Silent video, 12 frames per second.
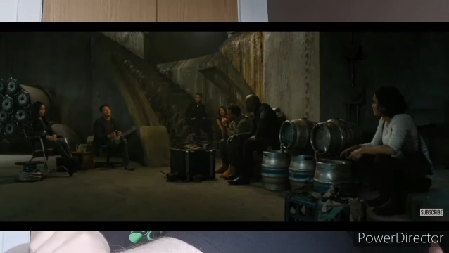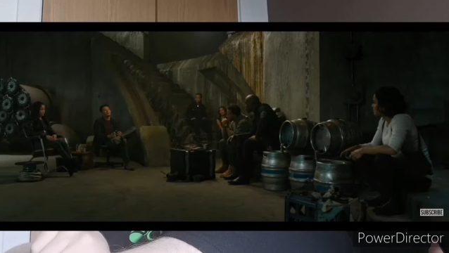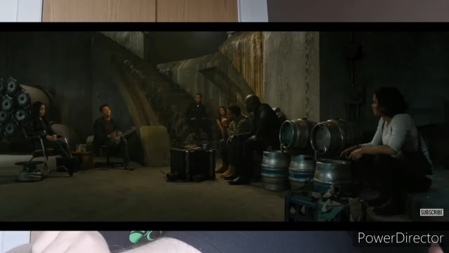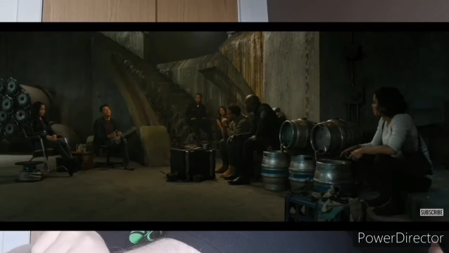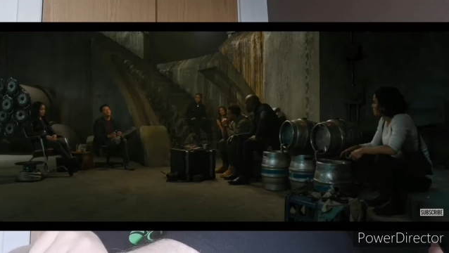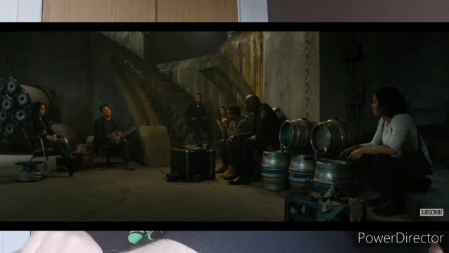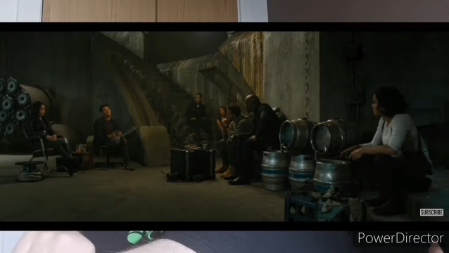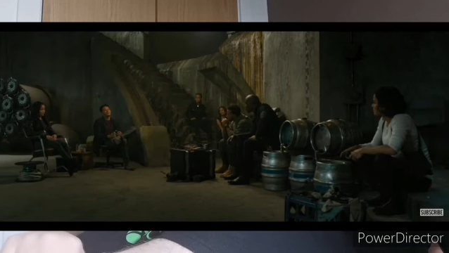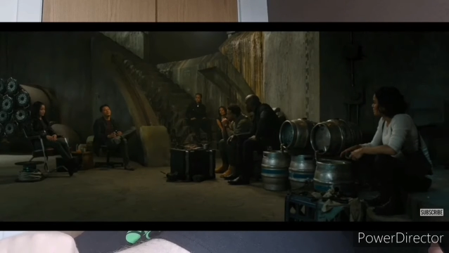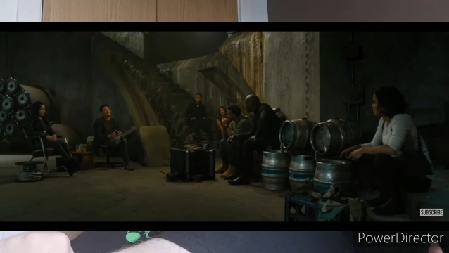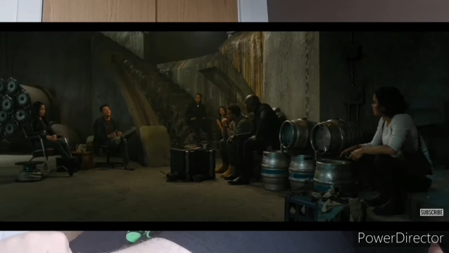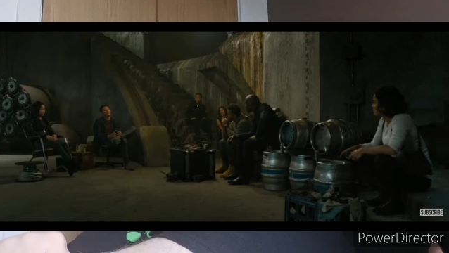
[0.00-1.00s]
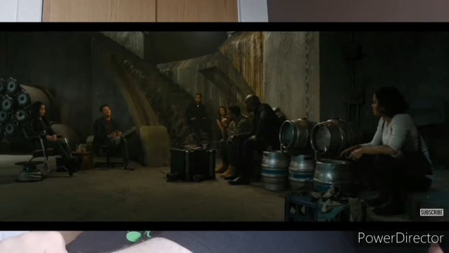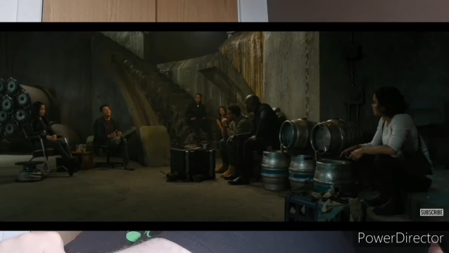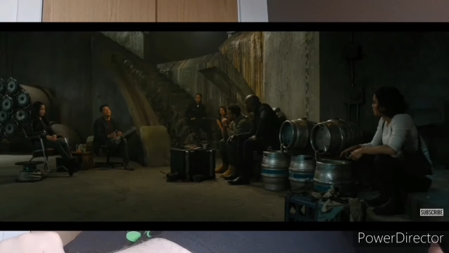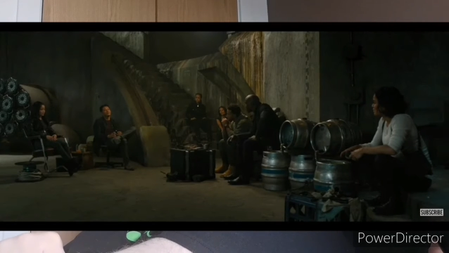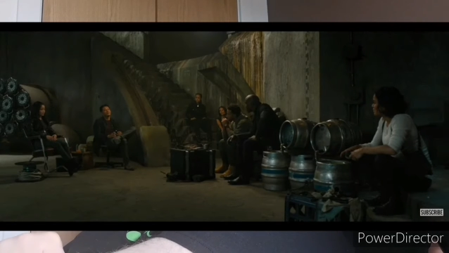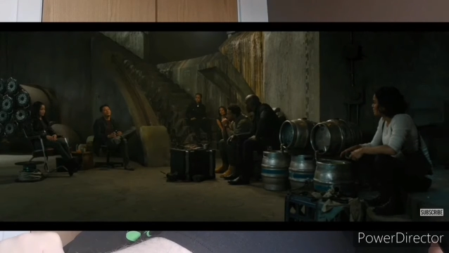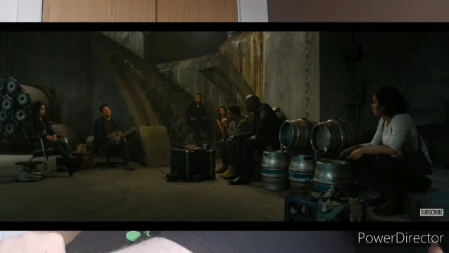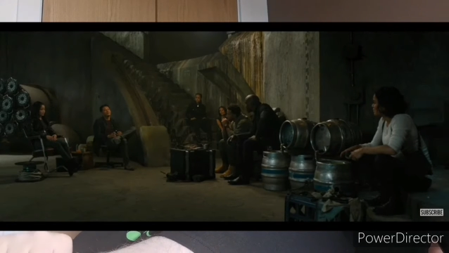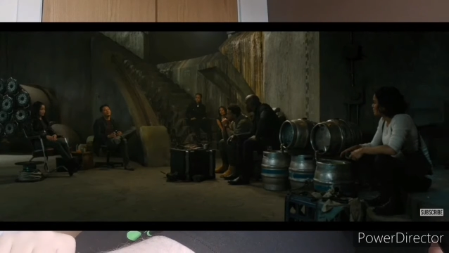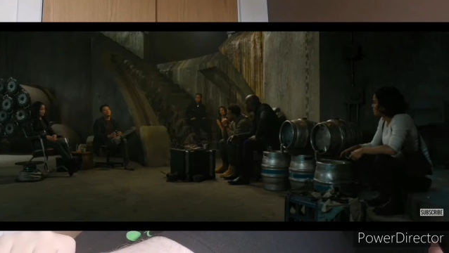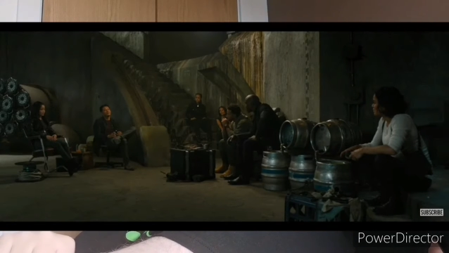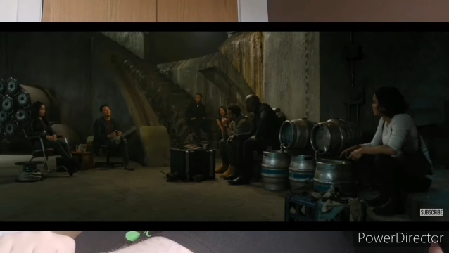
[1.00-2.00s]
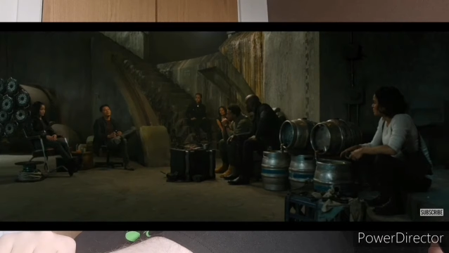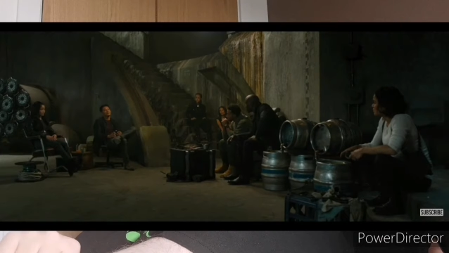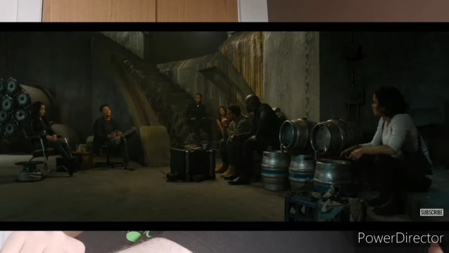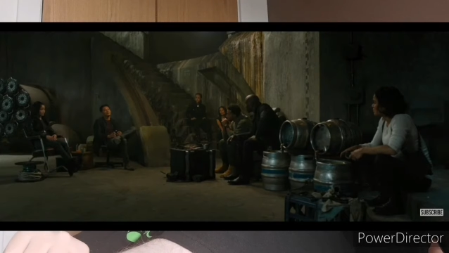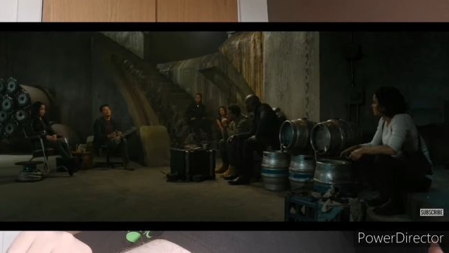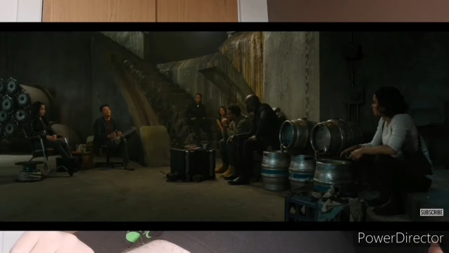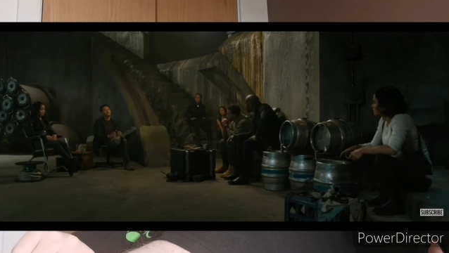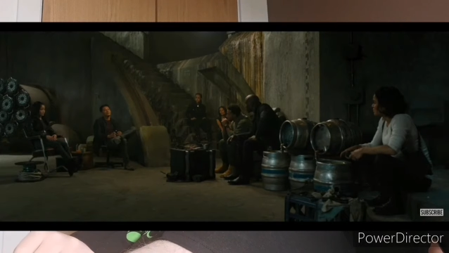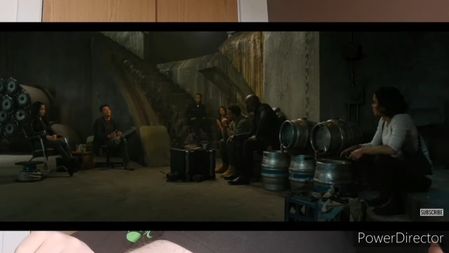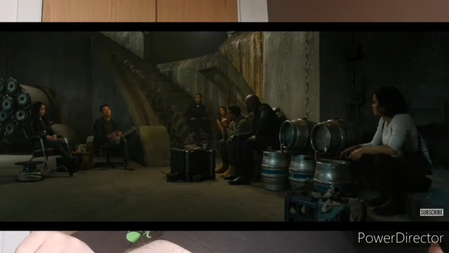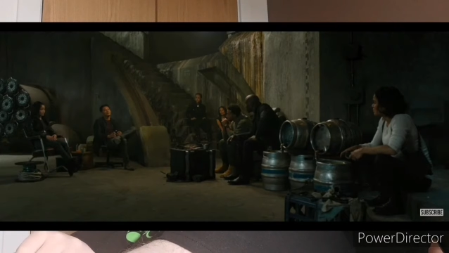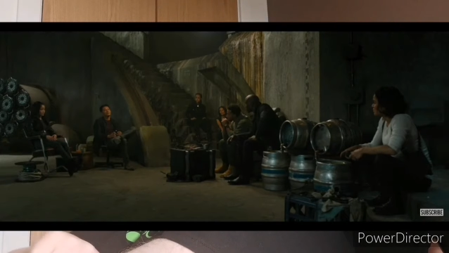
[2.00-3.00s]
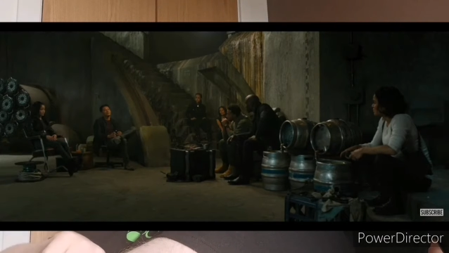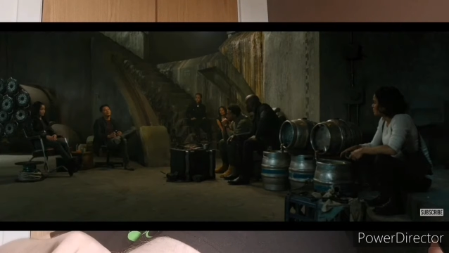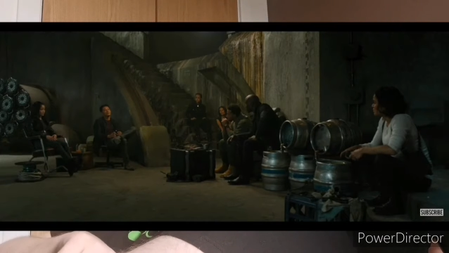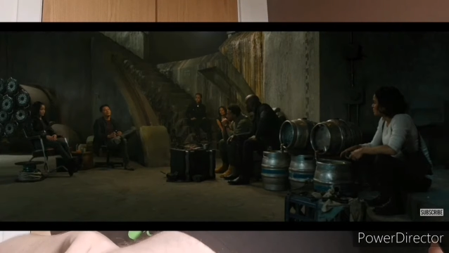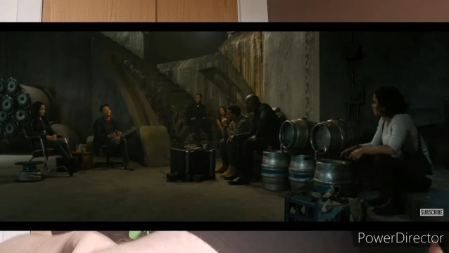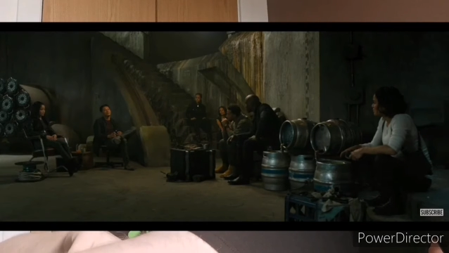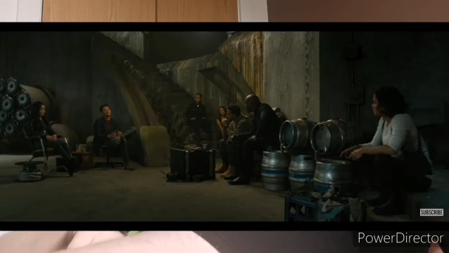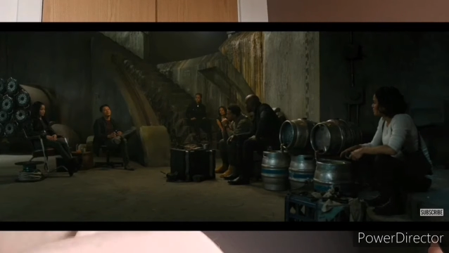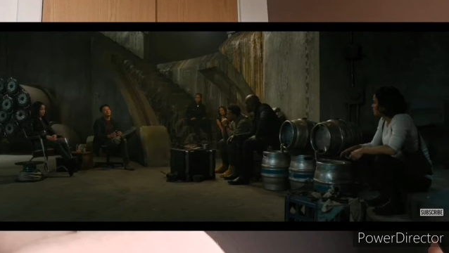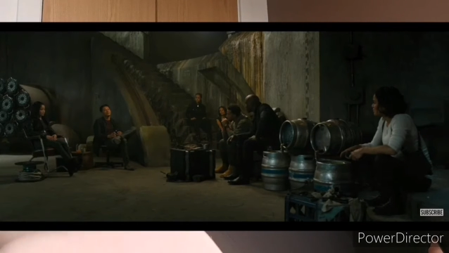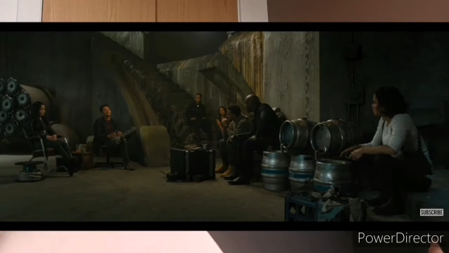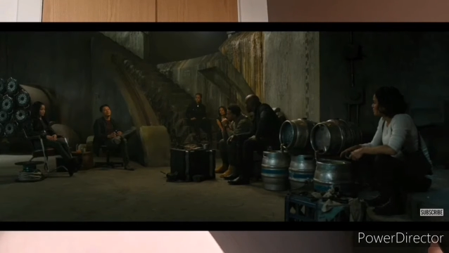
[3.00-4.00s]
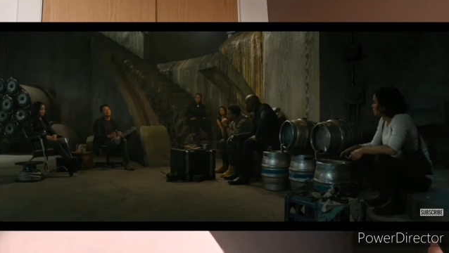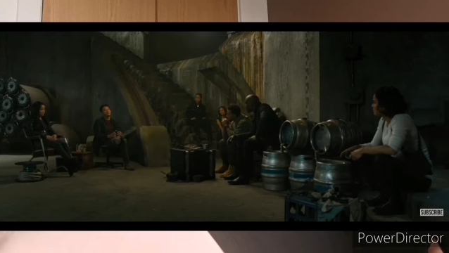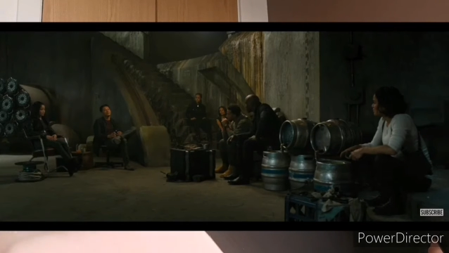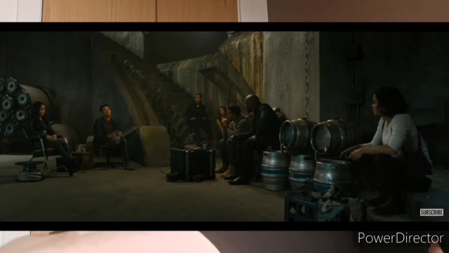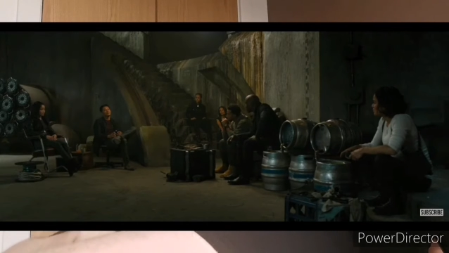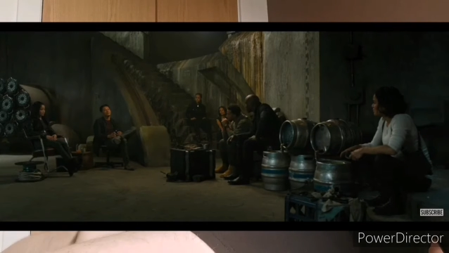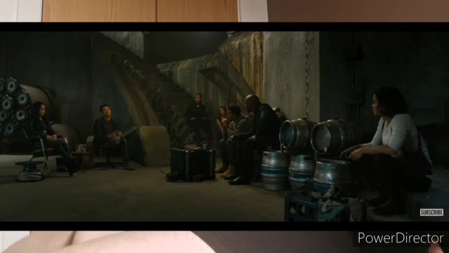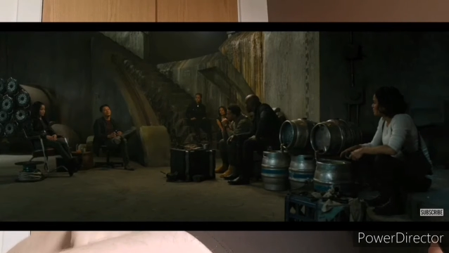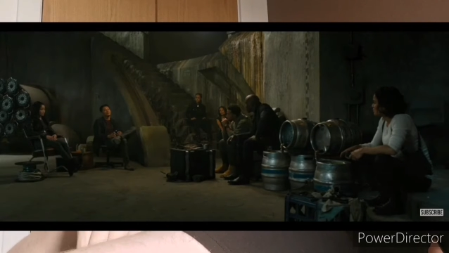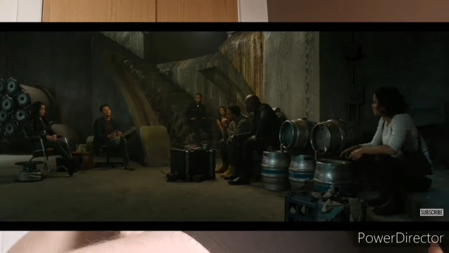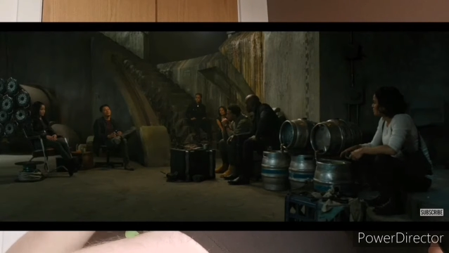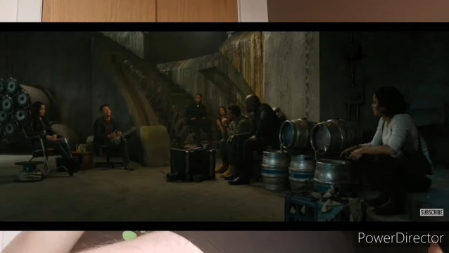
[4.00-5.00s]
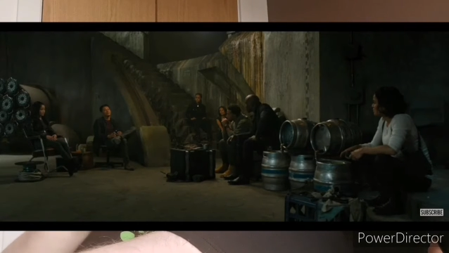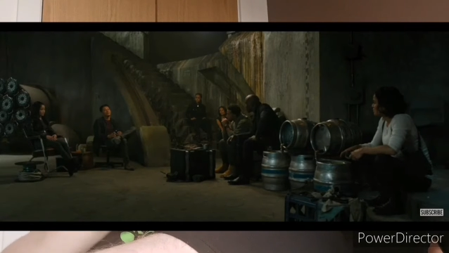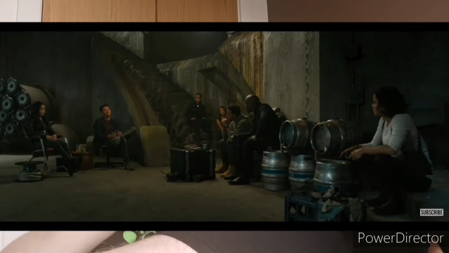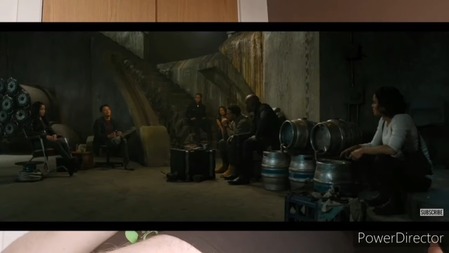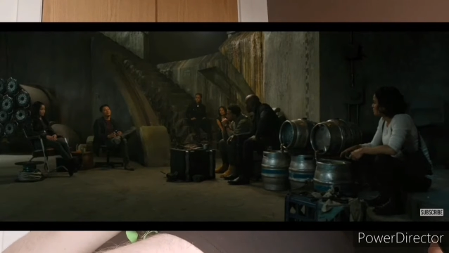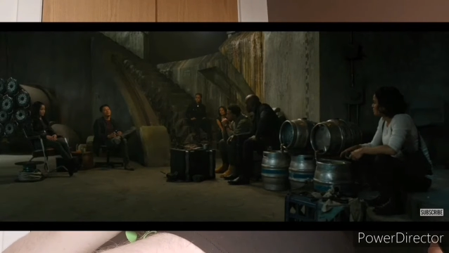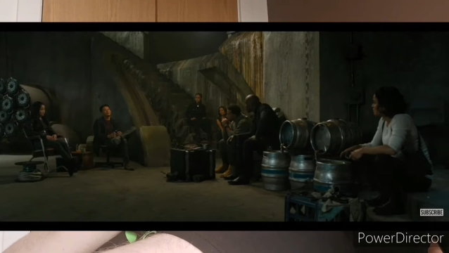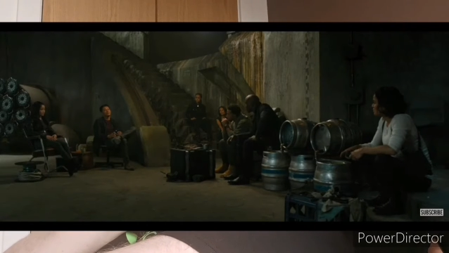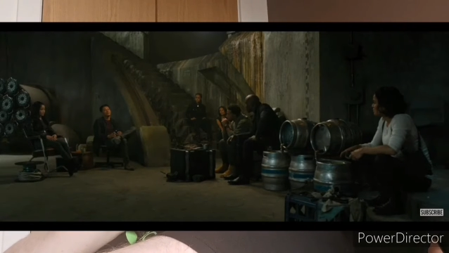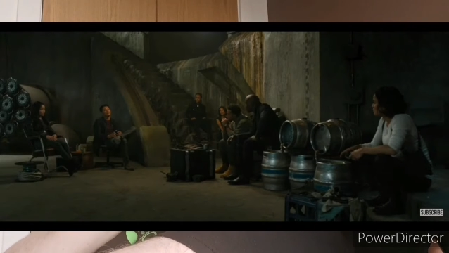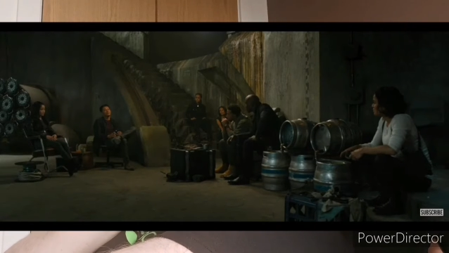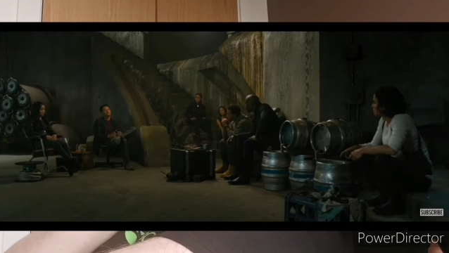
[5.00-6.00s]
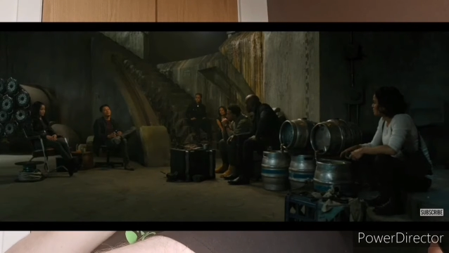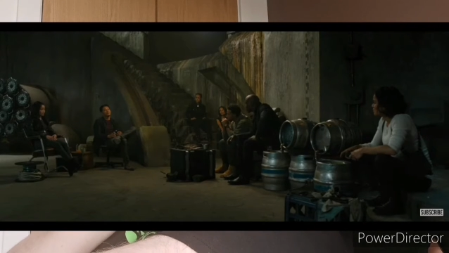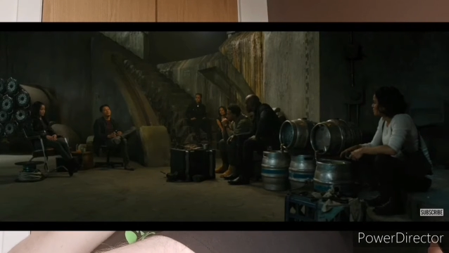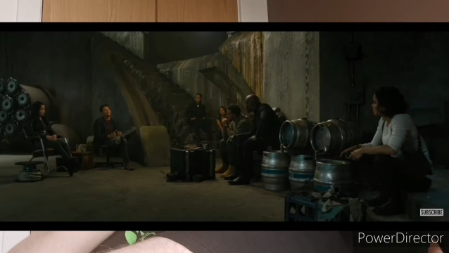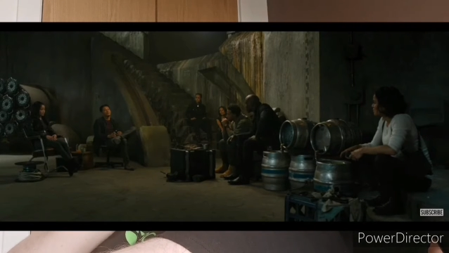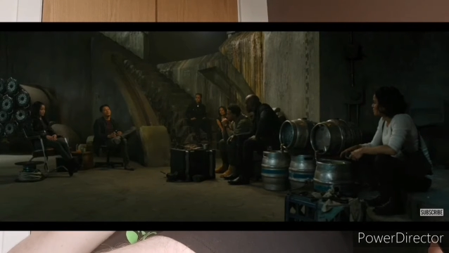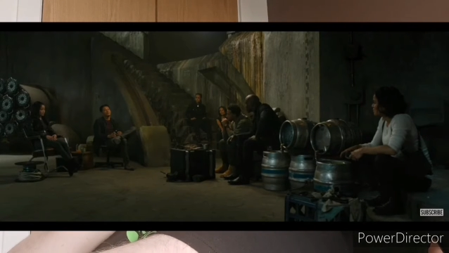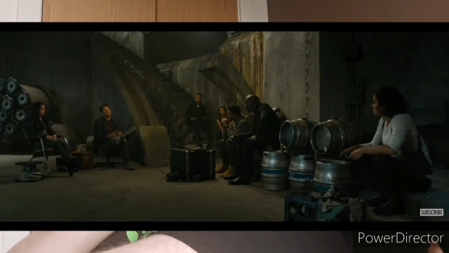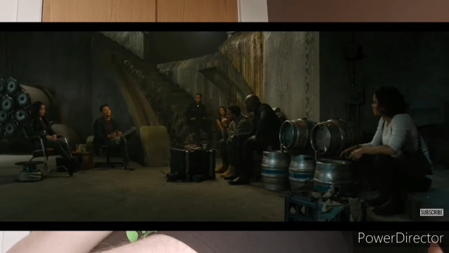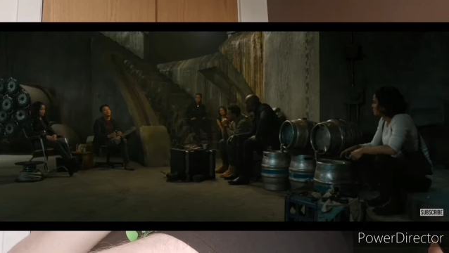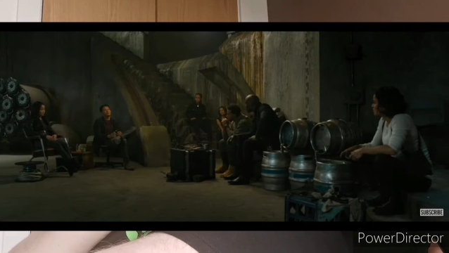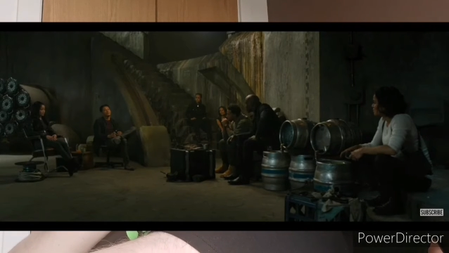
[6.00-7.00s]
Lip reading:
(no speaker visible)